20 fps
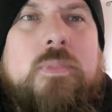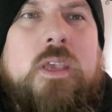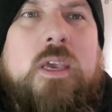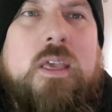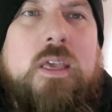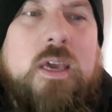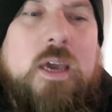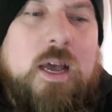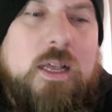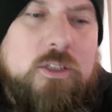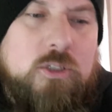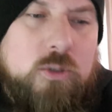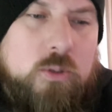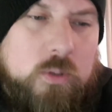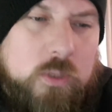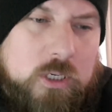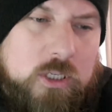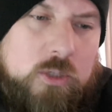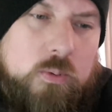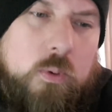Can you
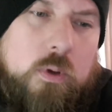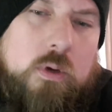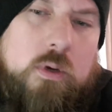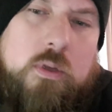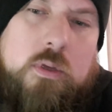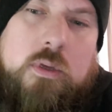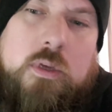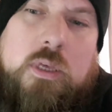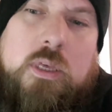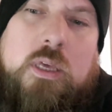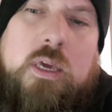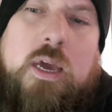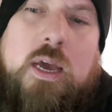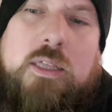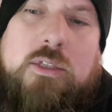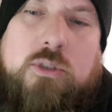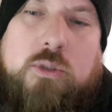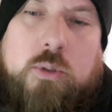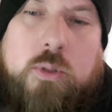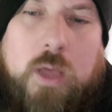cancel this one? Can you
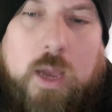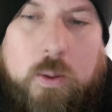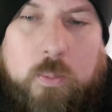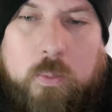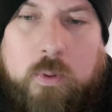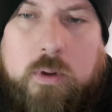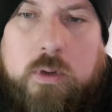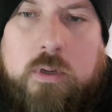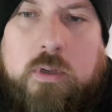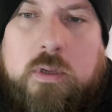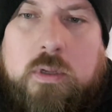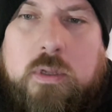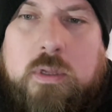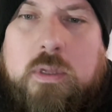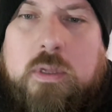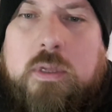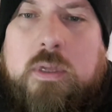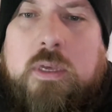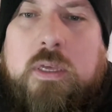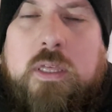cancel that one?
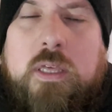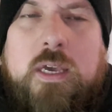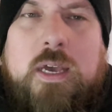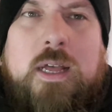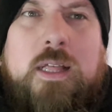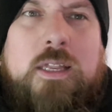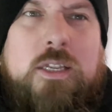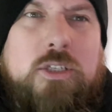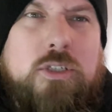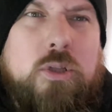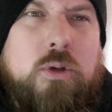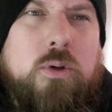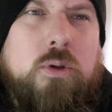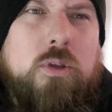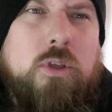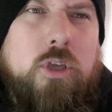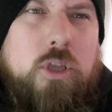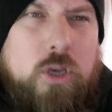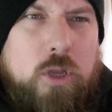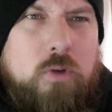And it's like,
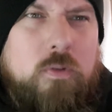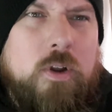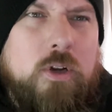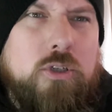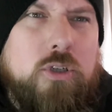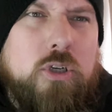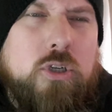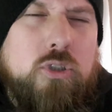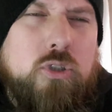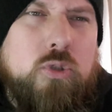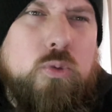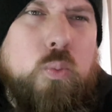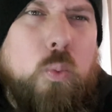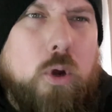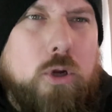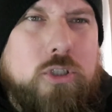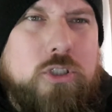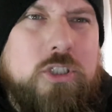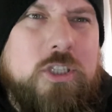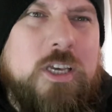you do realize you can just
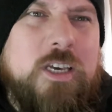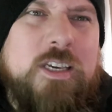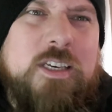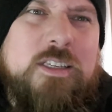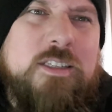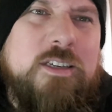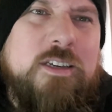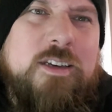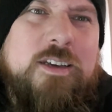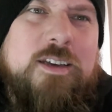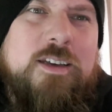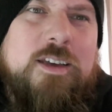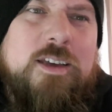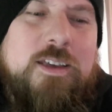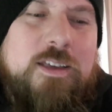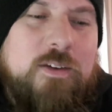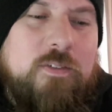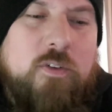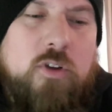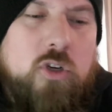watch these,
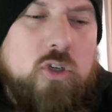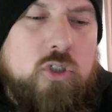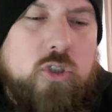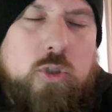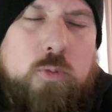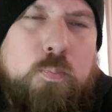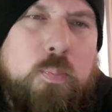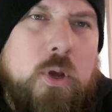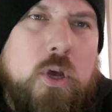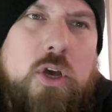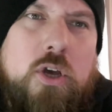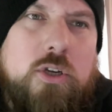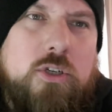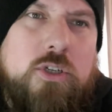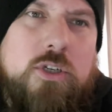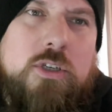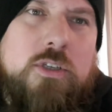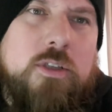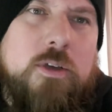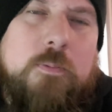you might as well just
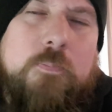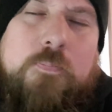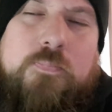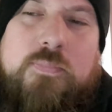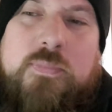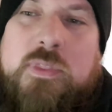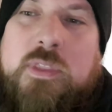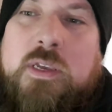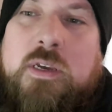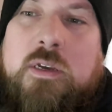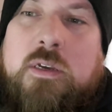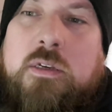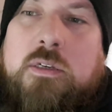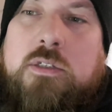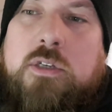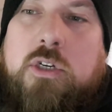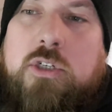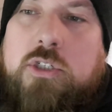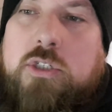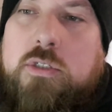purchase them.
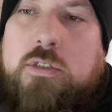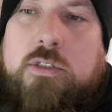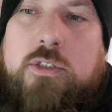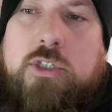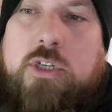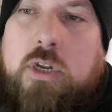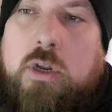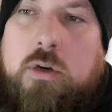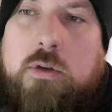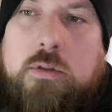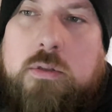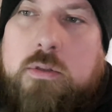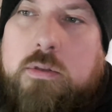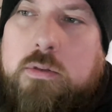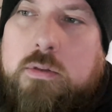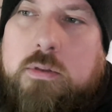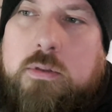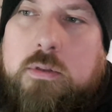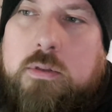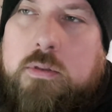So she like
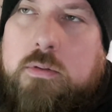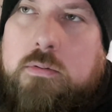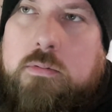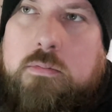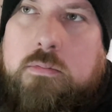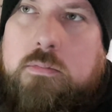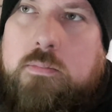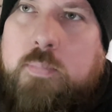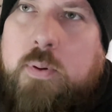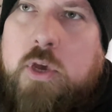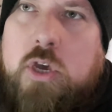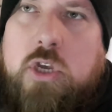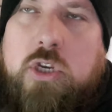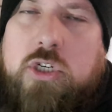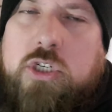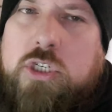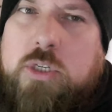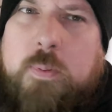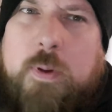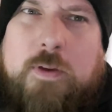
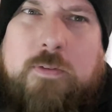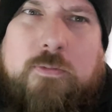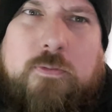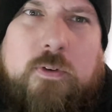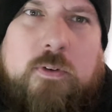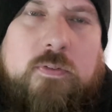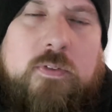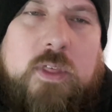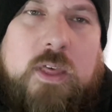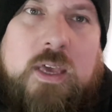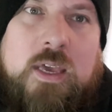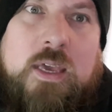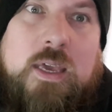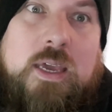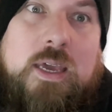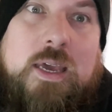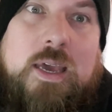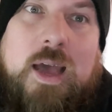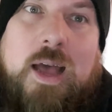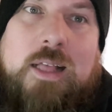purchased about
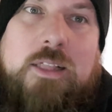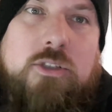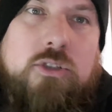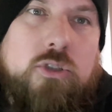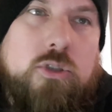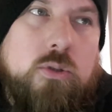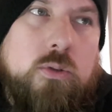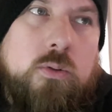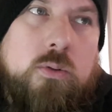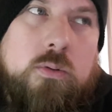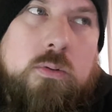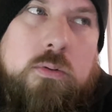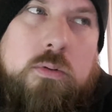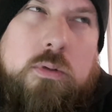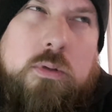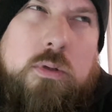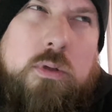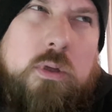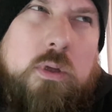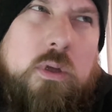15,
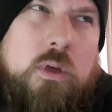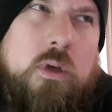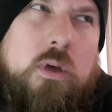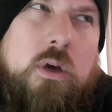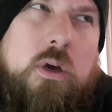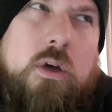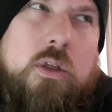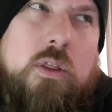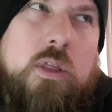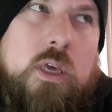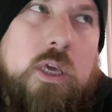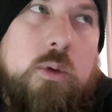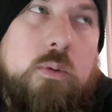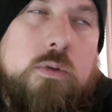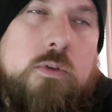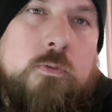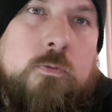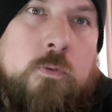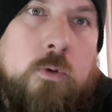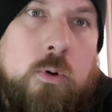cancelled I think it
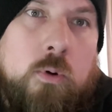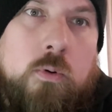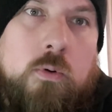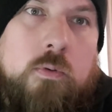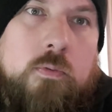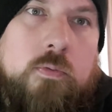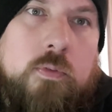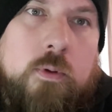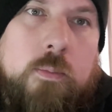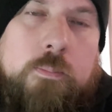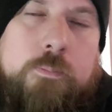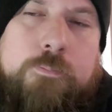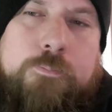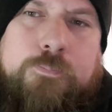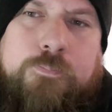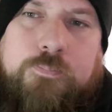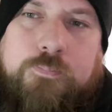was 4 of them,